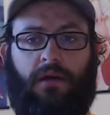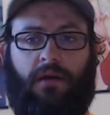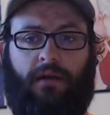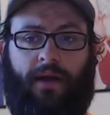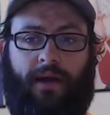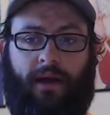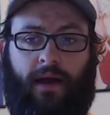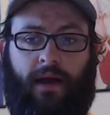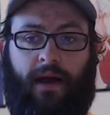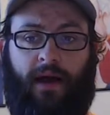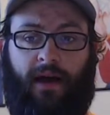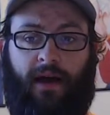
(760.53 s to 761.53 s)
like
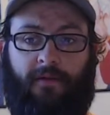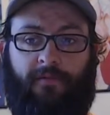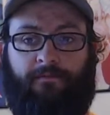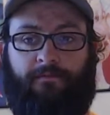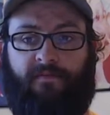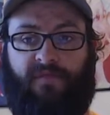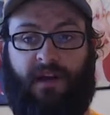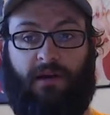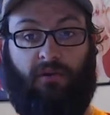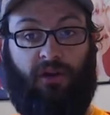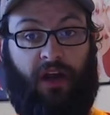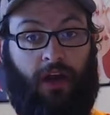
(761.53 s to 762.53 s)
uh,
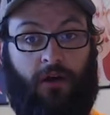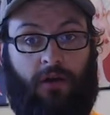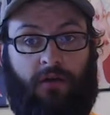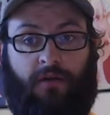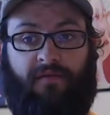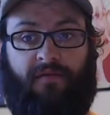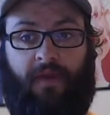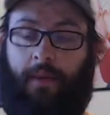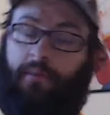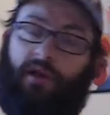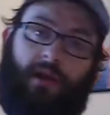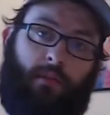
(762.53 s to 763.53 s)
Double Dare,
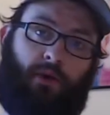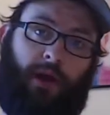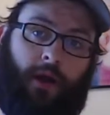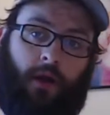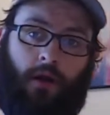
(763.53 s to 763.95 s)
Family Double Dare,